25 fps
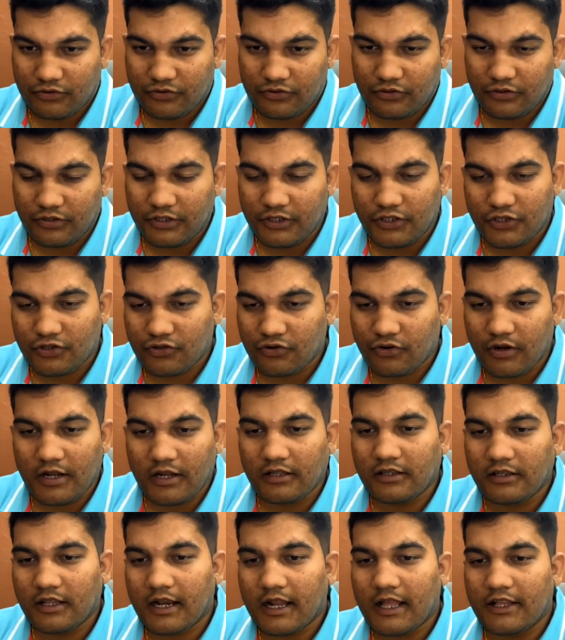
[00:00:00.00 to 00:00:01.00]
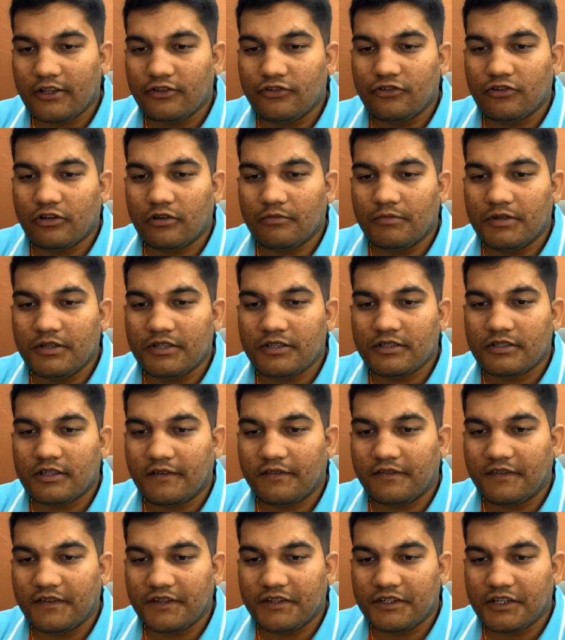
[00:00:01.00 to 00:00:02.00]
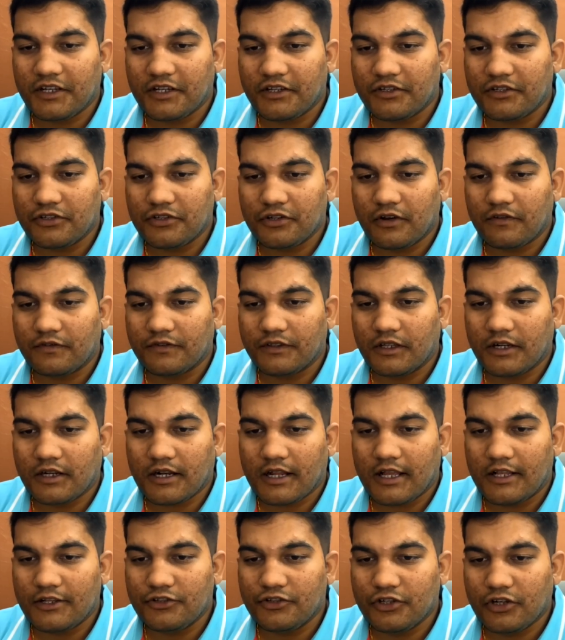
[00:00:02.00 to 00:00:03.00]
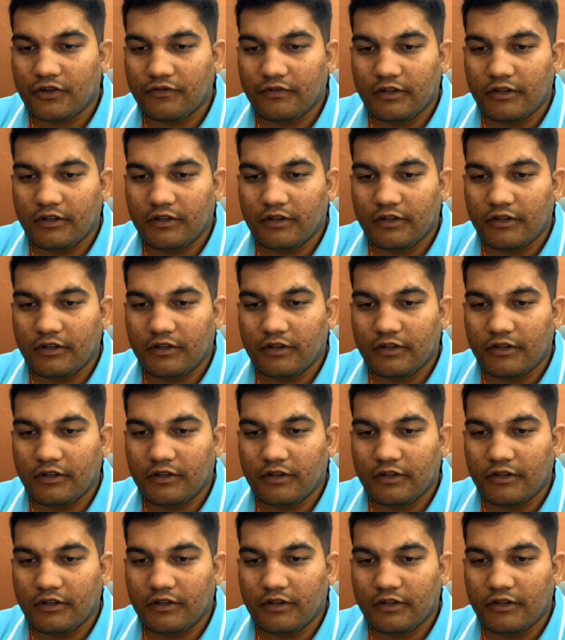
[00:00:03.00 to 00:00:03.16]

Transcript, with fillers: So destroying the Rajyog means the efficiency of the Rajyog